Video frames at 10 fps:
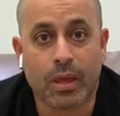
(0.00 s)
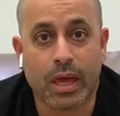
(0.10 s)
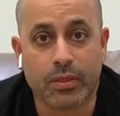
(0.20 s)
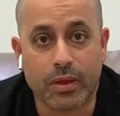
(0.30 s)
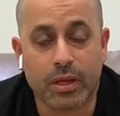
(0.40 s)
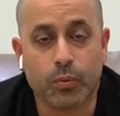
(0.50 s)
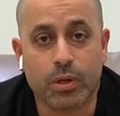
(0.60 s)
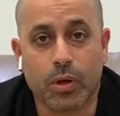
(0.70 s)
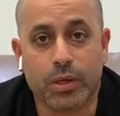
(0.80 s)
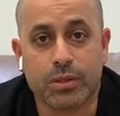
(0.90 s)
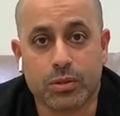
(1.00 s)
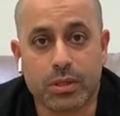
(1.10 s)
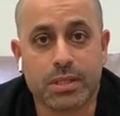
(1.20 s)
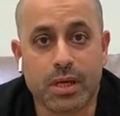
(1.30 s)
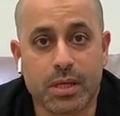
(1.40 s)
And then we're going to
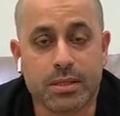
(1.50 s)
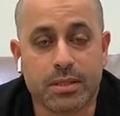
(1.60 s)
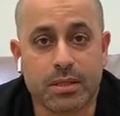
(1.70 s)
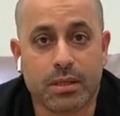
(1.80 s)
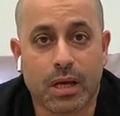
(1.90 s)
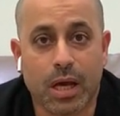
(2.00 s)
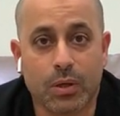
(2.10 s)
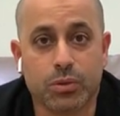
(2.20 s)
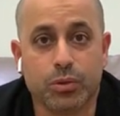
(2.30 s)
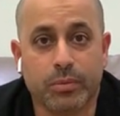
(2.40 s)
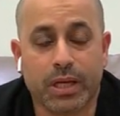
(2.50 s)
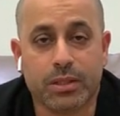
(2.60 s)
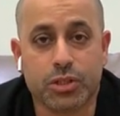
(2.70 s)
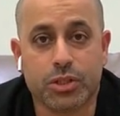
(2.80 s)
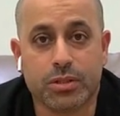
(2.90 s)
discuss how to
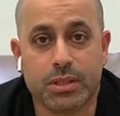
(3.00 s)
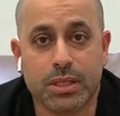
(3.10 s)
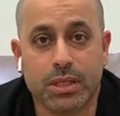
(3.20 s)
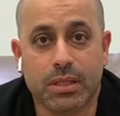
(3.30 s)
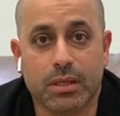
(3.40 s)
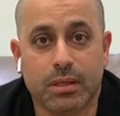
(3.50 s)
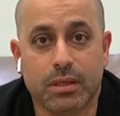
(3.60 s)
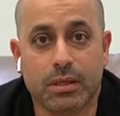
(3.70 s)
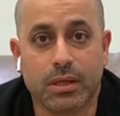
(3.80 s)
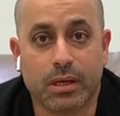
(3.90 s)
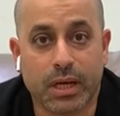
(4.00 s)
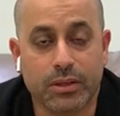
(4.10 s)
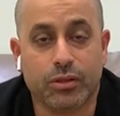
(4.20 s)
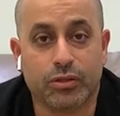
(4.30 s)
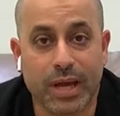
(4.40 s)
manage the canine
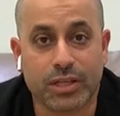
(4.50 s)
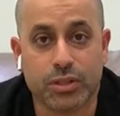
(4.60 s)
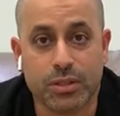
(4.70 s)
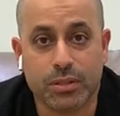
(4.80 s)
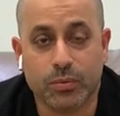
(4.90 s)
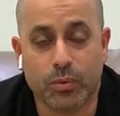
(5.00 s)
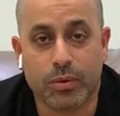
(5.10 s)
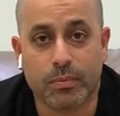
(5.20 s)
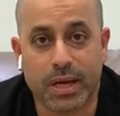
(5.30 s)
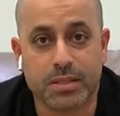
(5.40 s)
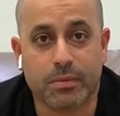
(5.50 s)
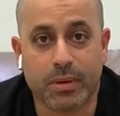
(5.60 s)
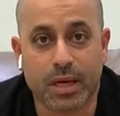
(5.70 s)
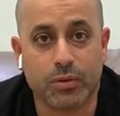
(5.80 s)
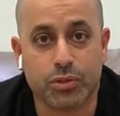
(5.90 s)
retraction with maximum
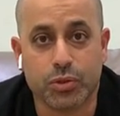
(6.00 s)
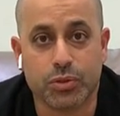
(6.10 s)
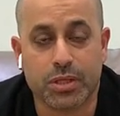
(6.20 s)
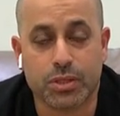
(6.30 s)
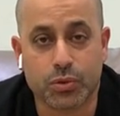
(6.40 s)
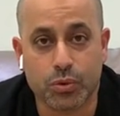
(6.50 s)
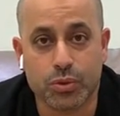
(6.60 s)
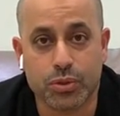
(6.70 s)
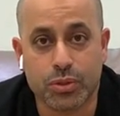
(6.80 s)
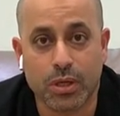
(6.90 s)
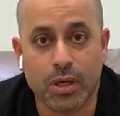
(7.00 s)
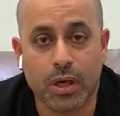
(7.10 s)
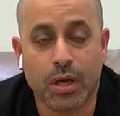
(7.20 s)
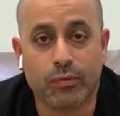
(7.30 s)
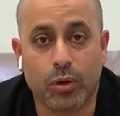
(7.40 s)
anchorage using screws,
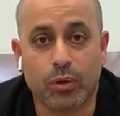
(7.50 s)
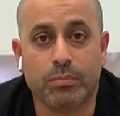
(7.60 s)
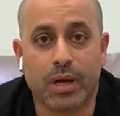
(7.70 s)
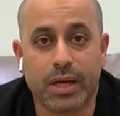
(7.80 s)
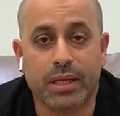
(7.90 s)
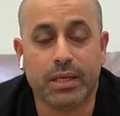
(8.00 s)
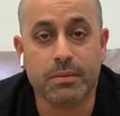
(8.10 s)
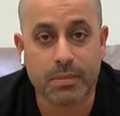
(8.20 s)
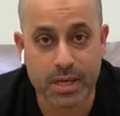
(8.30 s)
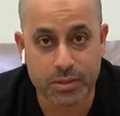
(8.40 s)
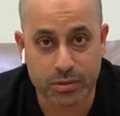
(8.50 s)
followed by in-mass